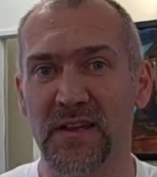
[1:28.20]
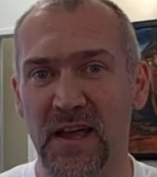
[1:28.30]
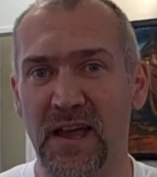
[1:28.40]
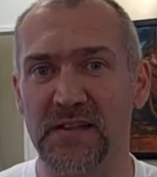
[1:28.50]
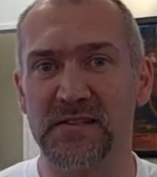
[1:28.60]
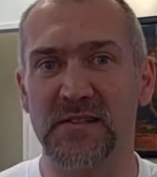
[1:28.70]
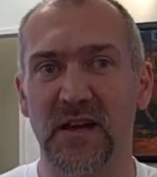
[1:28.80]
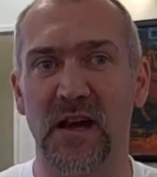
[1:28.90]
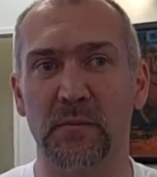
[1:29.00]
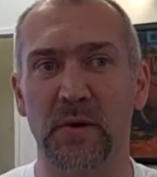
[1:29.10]
Yes,
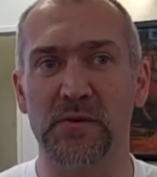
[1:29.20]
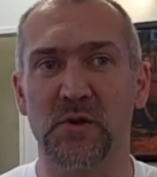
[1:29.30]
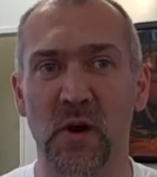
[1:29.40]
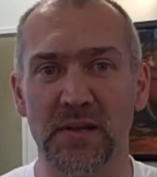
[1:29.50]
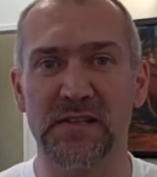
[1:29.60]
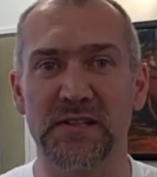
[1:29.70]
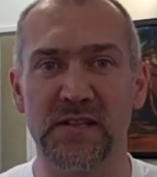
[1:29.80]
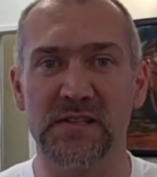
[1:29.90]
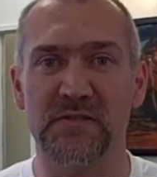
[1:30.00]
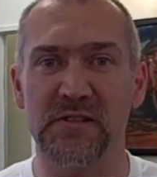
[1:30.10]
it was quite an
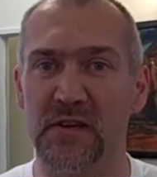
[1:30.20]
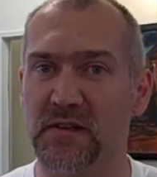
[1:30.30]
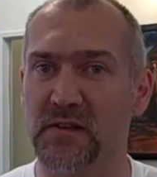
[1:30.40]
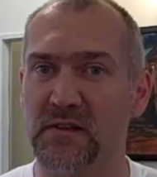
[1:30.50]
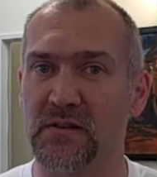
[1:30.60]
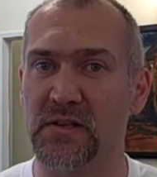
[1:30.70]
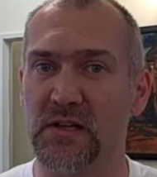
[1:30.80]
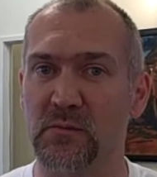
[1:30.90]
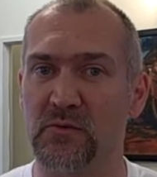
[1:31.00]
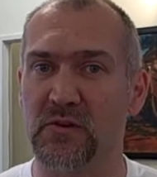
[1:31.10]
extensive site, the
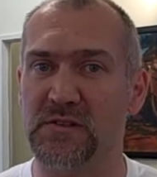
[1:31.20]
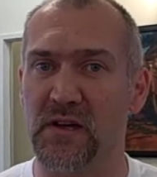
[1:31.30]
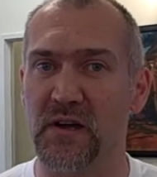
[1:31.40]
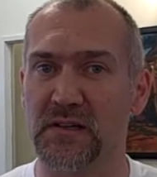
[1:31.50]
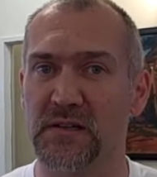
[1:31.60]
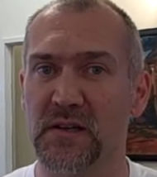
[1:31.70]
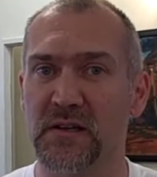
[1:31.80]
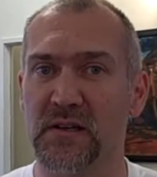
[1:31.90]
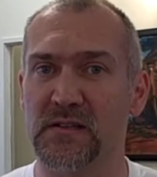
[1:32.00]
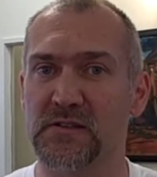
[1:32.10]
Yeading Brook site.
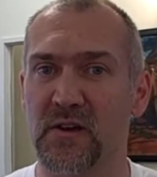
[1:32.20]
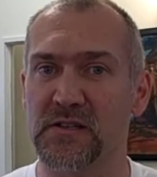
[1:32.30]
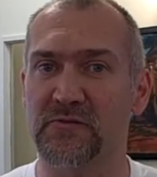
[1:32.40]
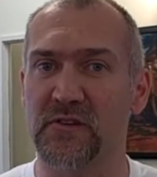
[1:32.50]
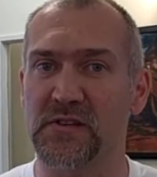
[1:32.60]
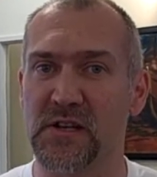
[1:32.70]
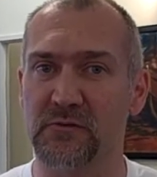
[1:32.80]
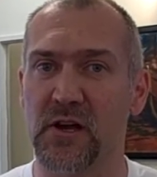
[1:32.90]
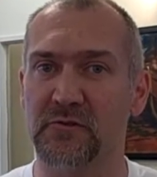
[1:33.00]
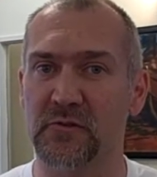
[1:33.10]
It stretched for
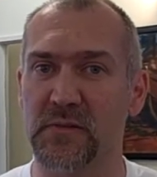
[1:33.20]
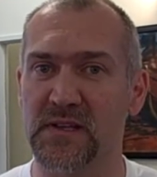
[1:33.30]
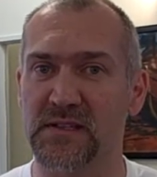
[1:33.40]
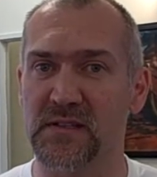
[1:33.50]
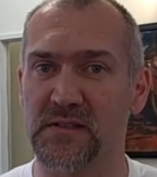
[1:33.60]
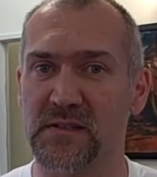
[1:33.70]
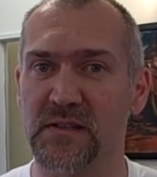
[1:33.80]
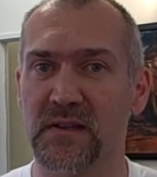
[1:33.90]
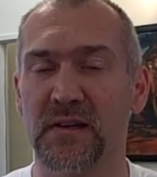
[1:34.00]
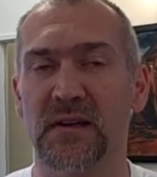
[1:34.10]
several hundred metres,
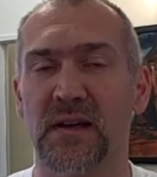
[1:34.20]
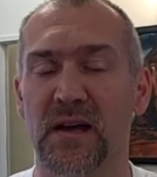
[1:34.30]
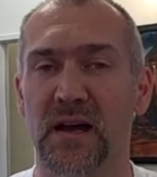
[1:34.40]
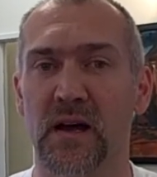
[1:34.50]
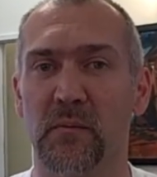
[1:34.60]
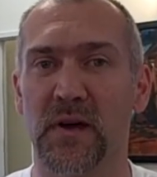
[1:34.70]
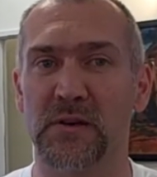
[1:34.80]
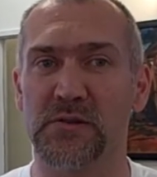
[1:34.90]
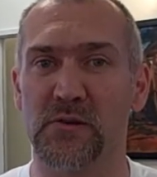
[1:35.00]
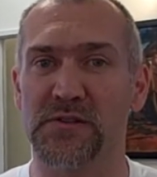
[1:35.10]

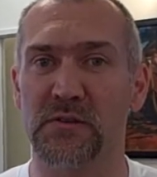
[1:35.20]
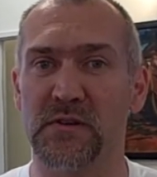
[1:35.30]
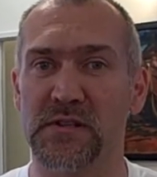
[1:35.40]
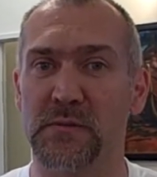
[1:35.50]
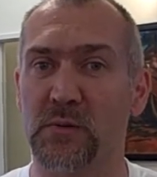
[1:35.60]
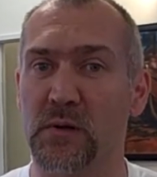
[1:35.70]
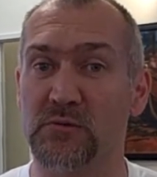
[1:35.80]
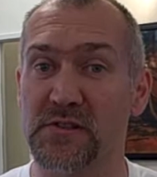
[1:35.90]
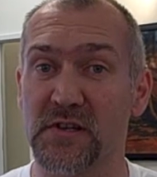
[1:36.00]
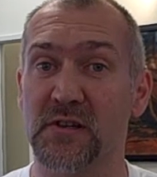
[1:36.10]
and it was also reasonably well
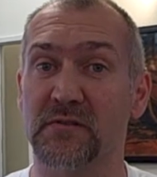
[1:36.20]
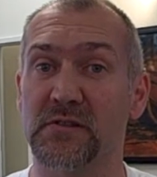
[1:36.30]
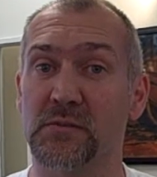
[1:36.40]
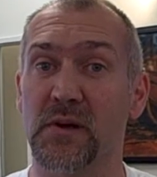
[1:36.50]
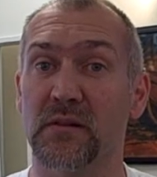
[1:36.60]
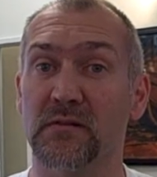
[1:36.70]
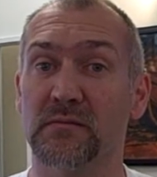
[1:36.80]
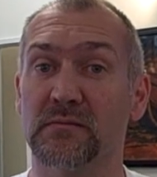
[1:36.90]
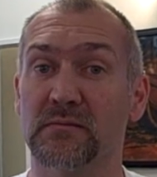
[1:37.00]
preserved as well.